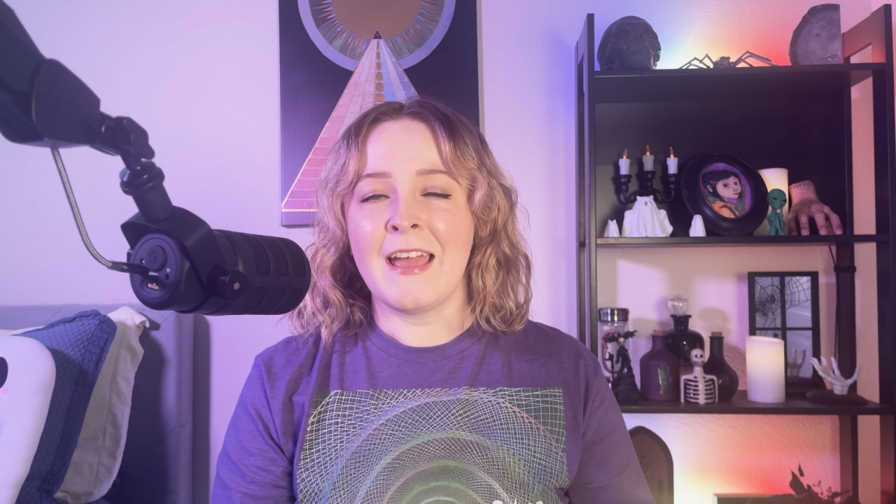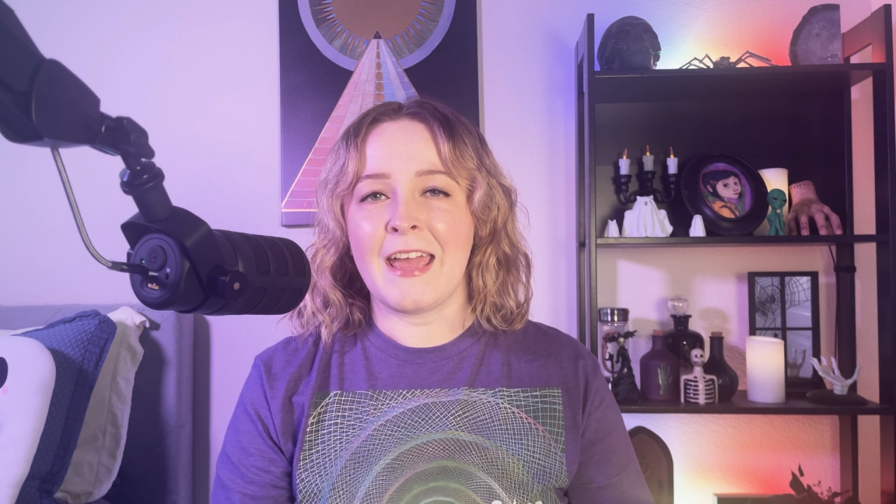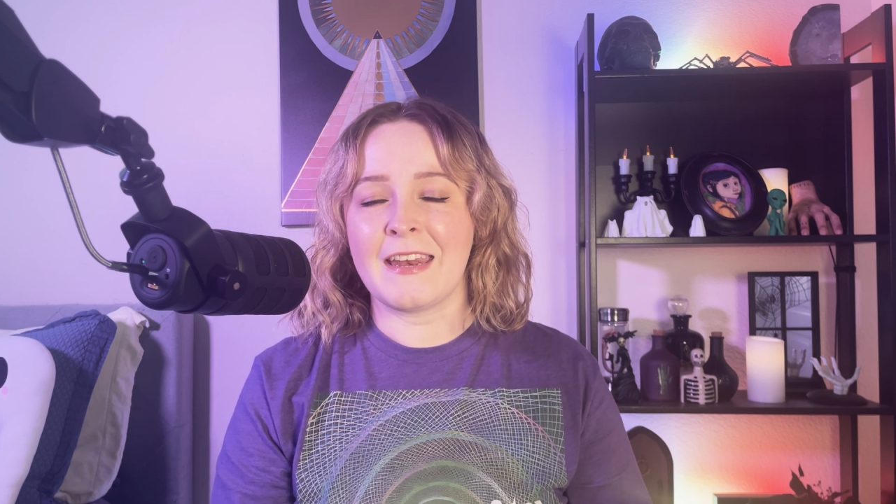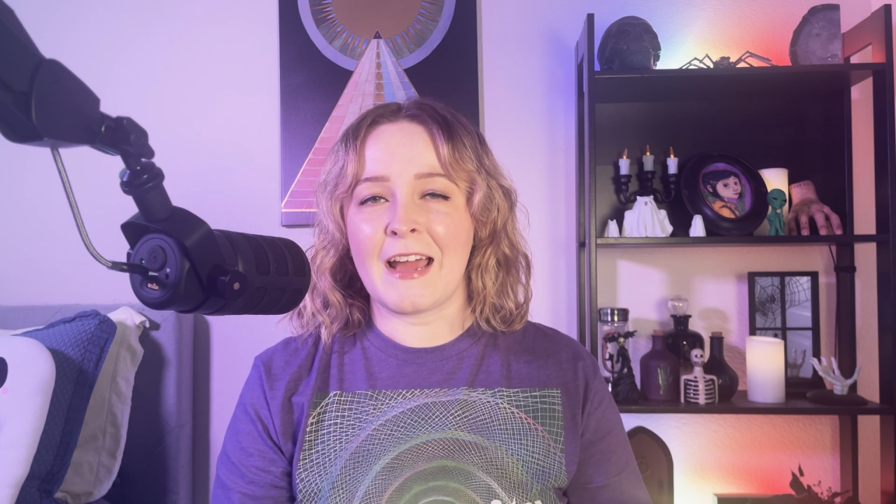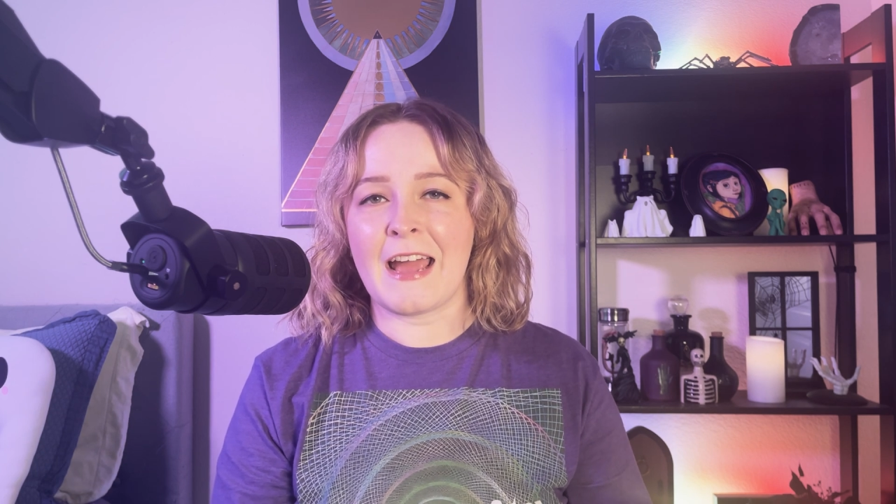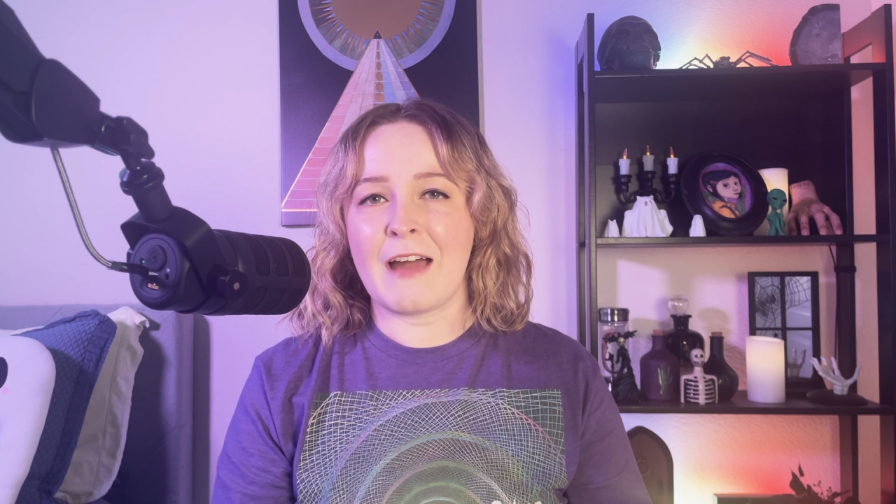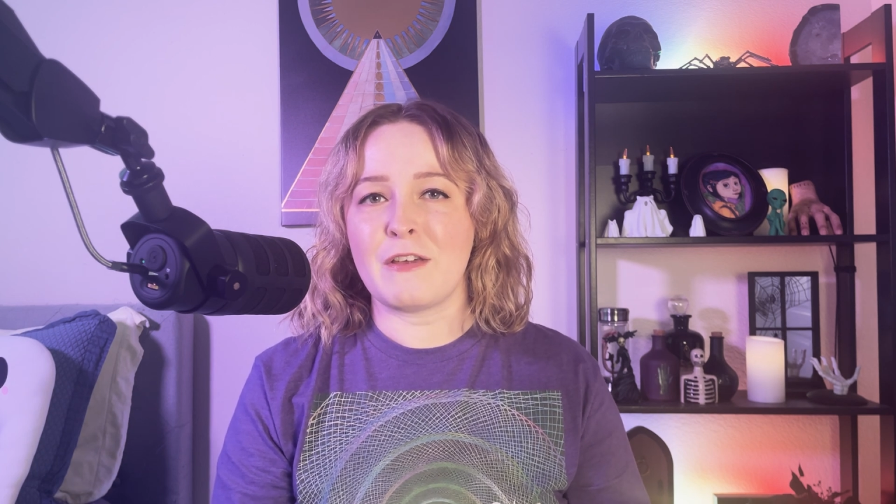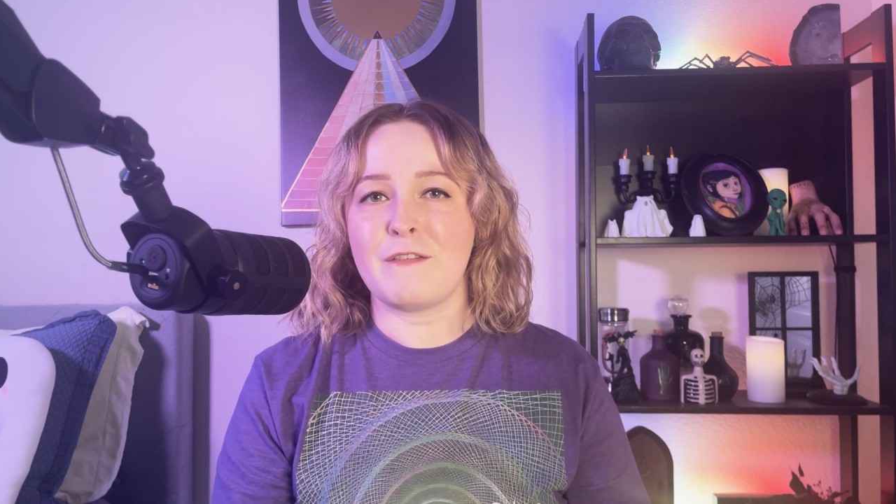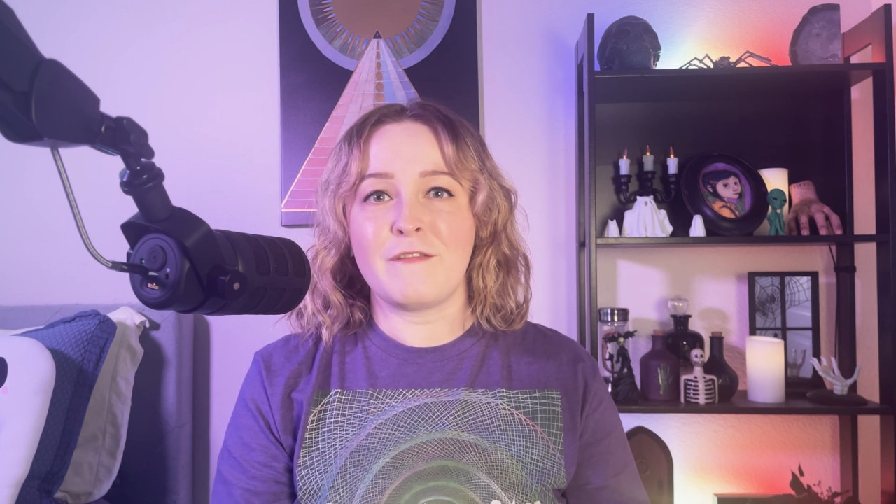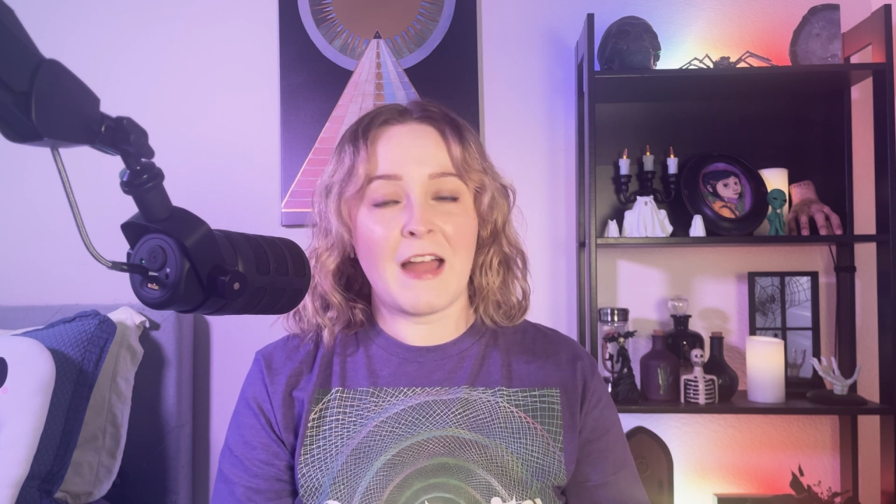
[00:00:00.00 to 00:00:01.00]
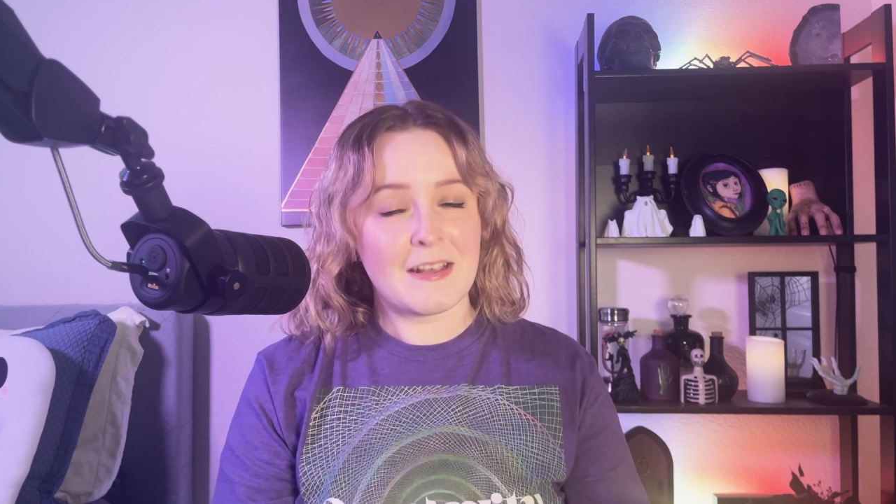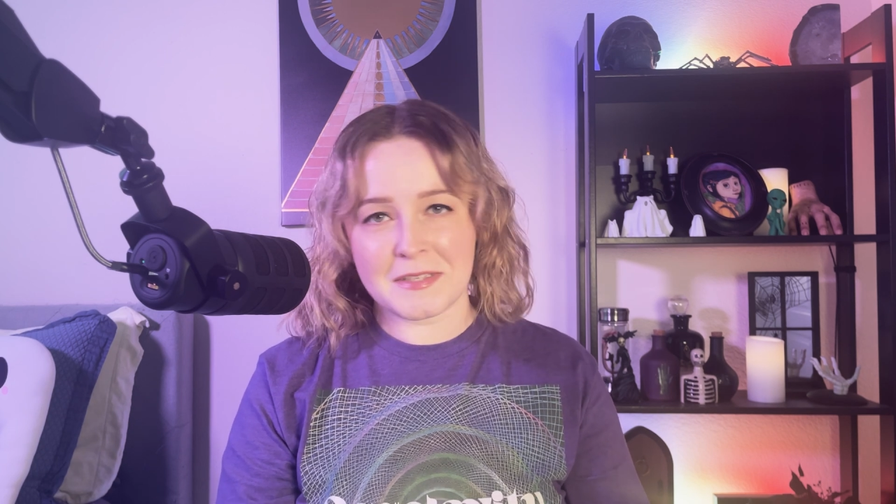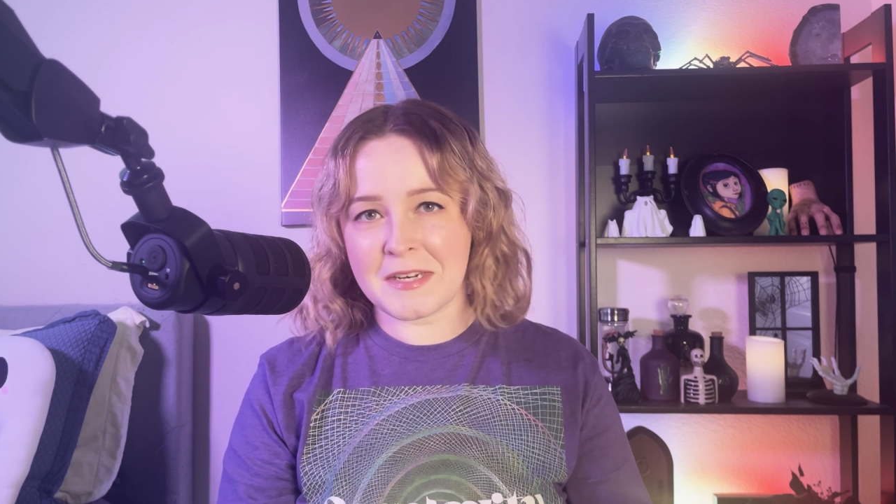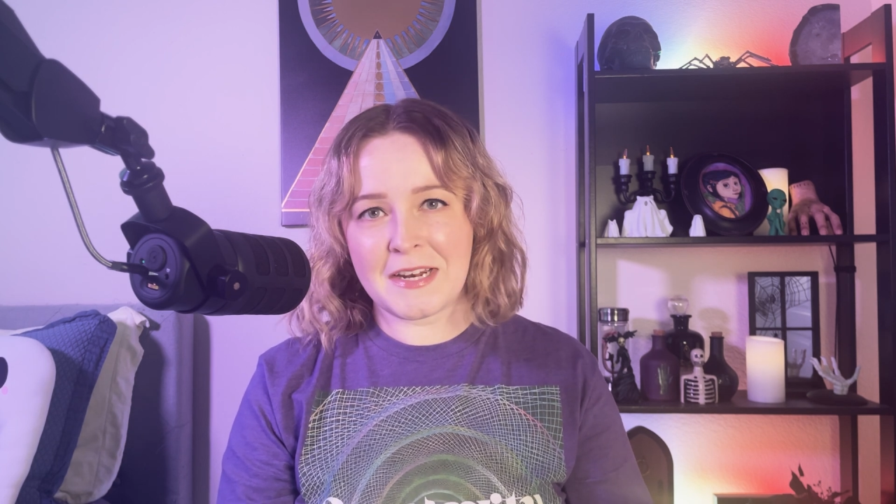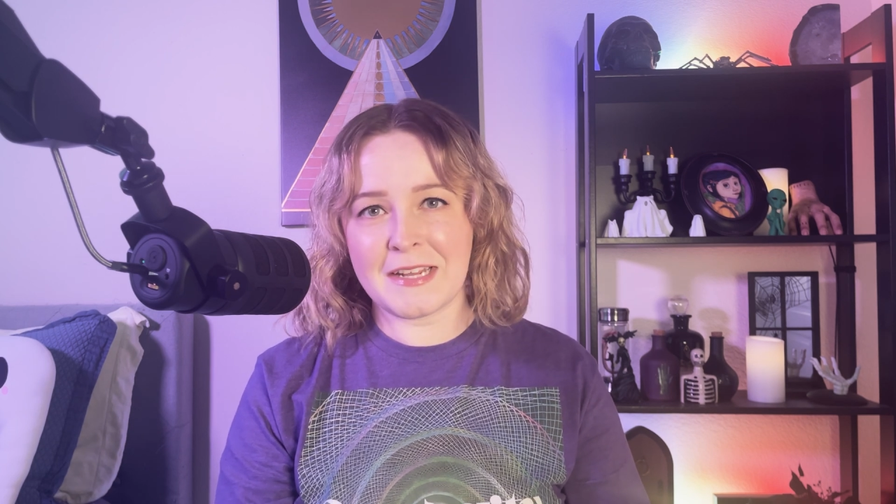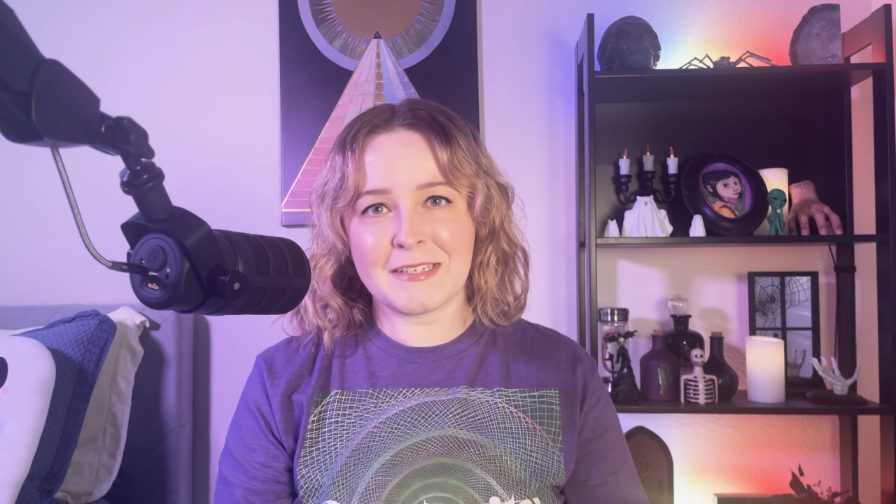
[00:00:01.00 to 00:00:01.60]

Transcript: and I have a fascinating